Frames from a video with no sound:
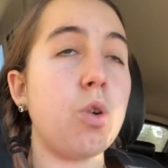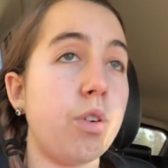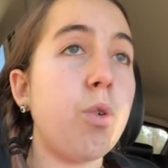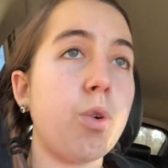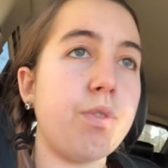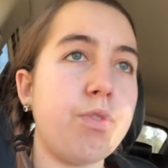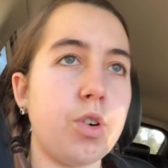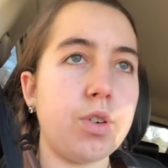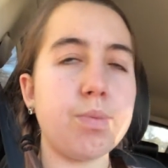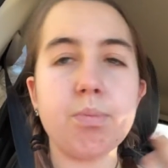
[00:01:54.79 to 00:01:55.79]
or, or
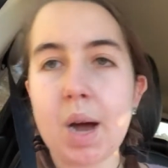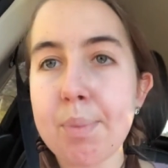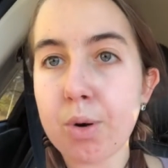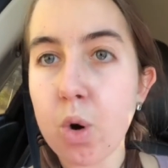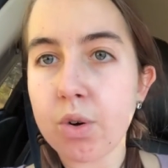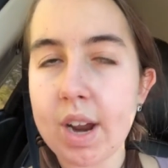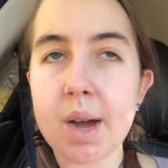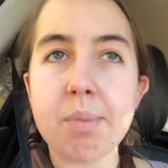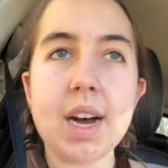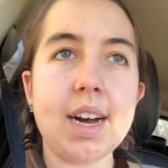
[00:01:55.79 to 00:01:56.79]
for my
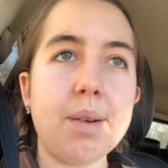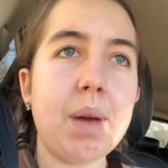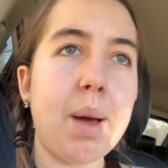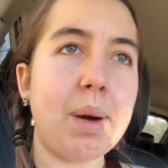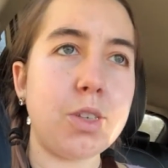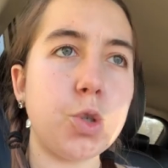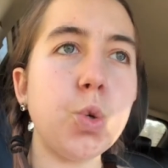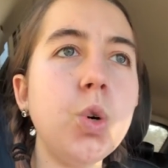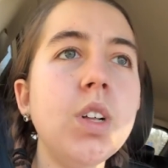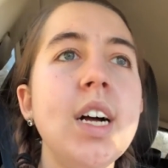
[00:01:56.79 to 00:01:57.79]
program um, at my
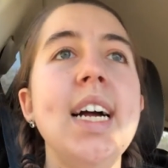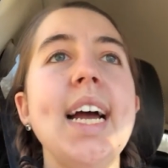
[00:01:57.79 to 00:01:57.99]
school.